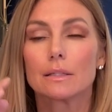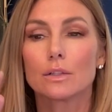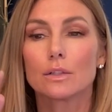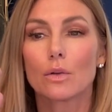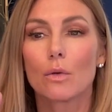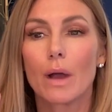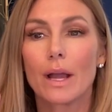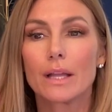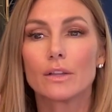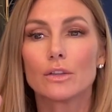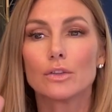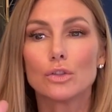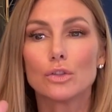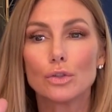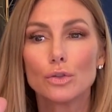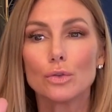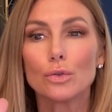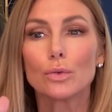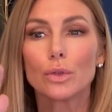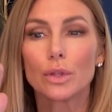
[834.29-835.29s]
So I
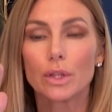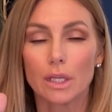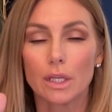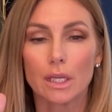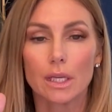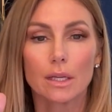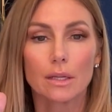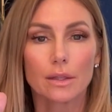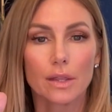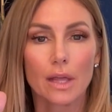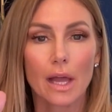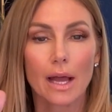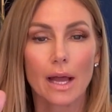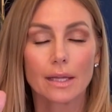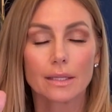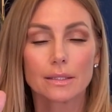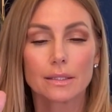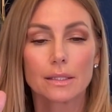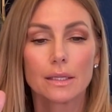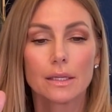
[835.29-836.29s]
do think
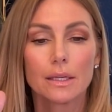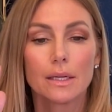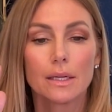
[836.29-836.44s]
that